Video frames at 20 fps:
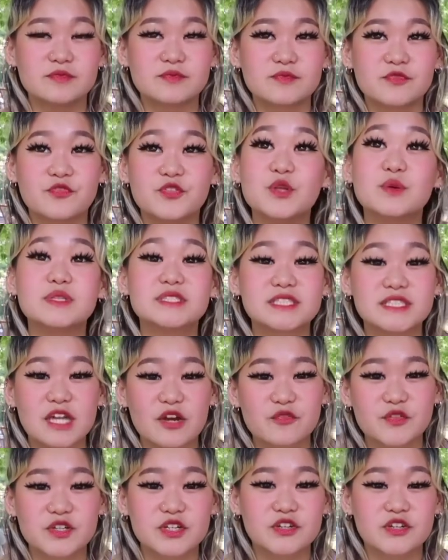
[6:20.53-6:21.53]
fluent
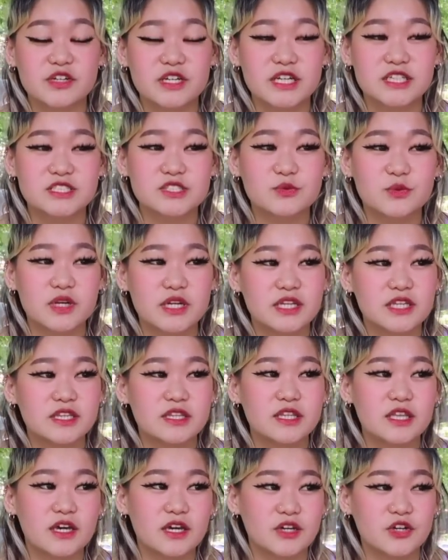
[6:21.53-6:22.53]
enough in Korean to work
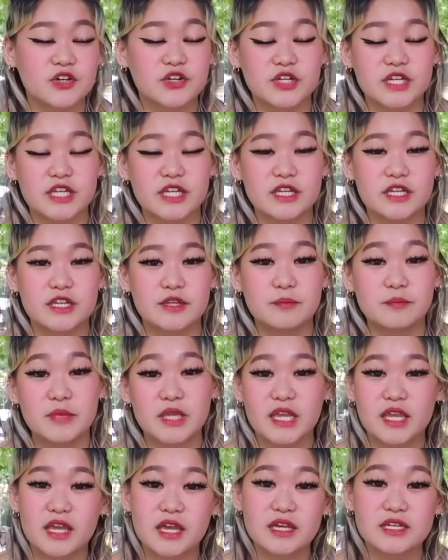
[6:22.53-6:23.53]
in the Korean
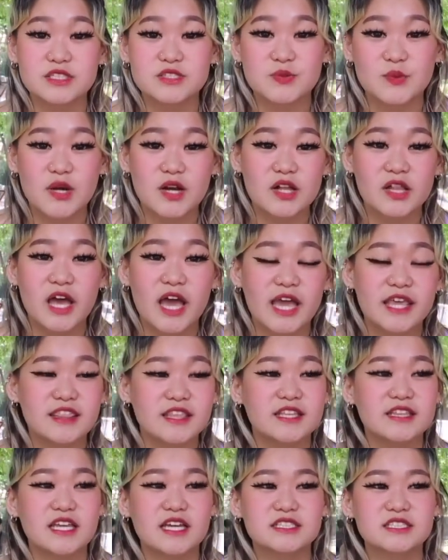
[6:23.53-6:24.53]
media as well. I
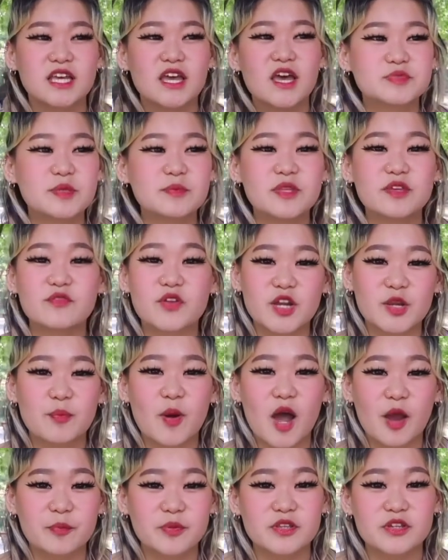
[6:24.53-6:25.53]
think that's something very
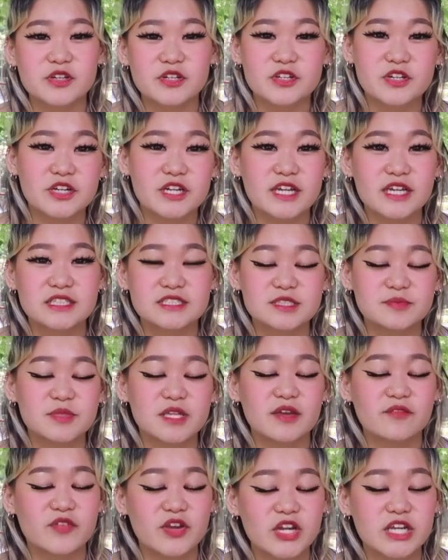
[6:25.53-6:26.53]
popular in Korea and something
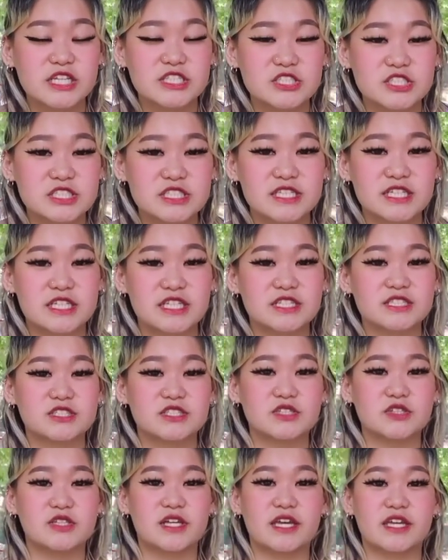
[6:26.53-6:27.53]
I'm very interested in.
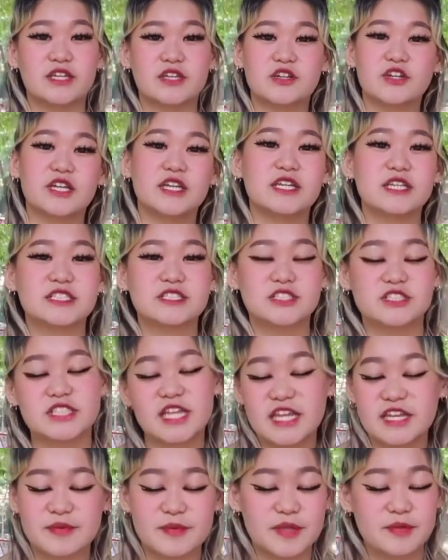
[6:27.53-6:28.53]
So like Korean
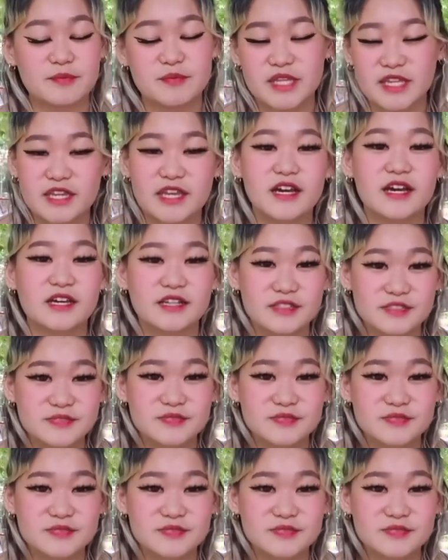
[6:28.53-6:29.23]
entertainment media.